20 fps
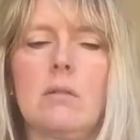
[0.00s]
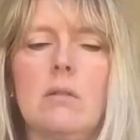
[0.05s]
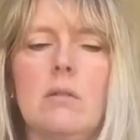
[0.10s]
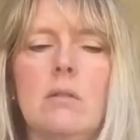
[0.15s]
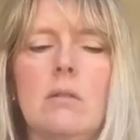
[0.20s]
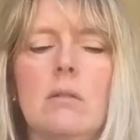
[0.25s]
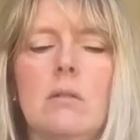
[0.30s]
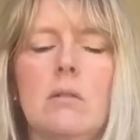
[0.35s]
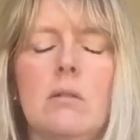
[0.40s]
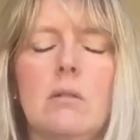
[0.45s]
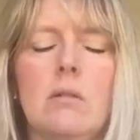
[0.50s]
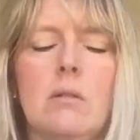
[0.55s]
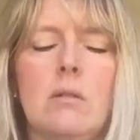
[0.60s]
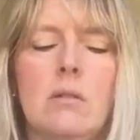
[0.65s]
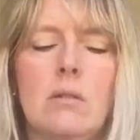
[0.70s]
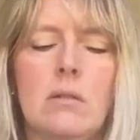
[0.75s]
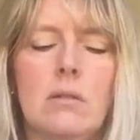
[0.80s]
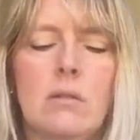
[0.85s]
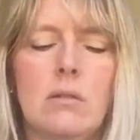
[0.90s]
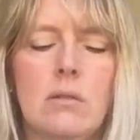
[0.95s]

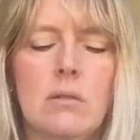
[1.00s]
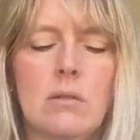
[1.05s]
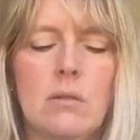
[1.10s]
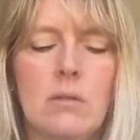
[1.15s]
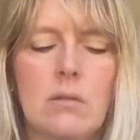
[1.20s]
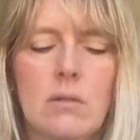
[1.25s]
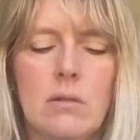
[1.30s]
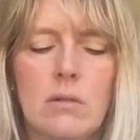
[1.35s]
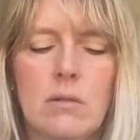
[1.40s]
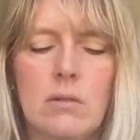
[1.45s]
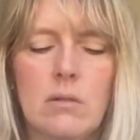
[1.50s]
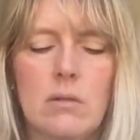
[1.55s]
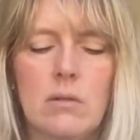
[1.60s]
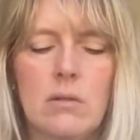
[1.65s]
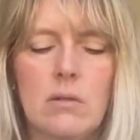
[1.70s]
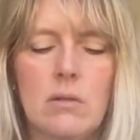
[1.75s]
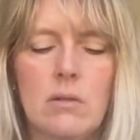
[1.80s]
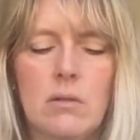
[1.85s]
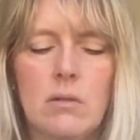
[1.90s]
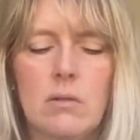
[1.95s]

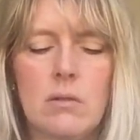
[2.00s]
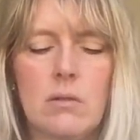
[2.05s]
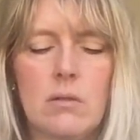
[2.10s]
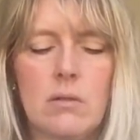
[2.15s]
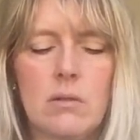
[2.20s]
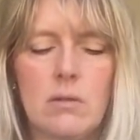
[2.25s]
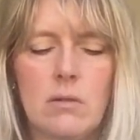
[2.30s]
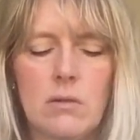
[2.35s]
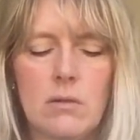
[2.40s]
(silence)